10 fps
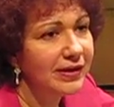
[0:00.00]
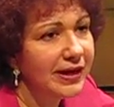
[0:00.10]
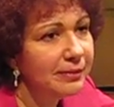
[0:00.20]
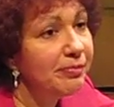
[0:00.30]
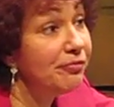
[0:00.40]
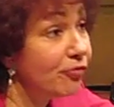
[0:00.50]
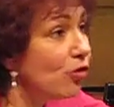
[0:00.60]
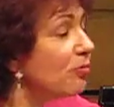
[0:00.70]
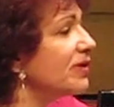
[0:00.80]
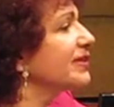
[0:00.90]
And
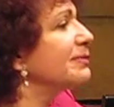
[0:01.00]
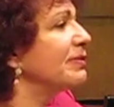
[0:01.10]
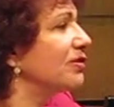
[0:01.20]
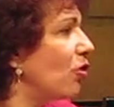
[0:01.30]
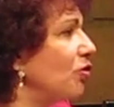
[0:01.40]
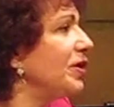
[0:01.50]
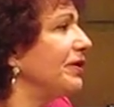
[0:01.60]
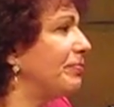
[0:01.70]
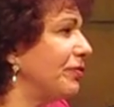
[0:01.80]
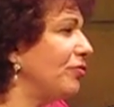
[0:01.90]
performers, but only
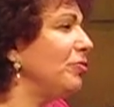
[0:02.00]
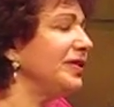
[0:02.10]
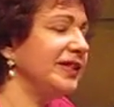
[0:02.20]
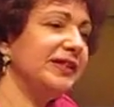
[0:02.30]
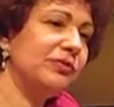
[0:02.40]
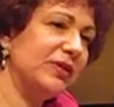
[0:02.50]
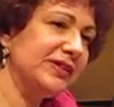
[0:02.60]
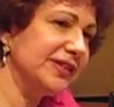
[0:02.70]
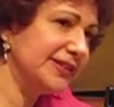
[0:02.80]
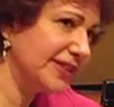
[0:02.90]
performers in the
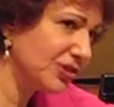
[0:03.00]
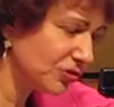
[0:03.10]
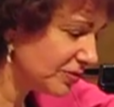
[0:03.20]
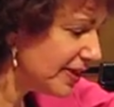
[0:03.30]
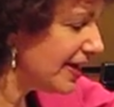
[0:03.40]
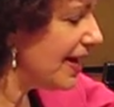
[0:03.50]
20th century,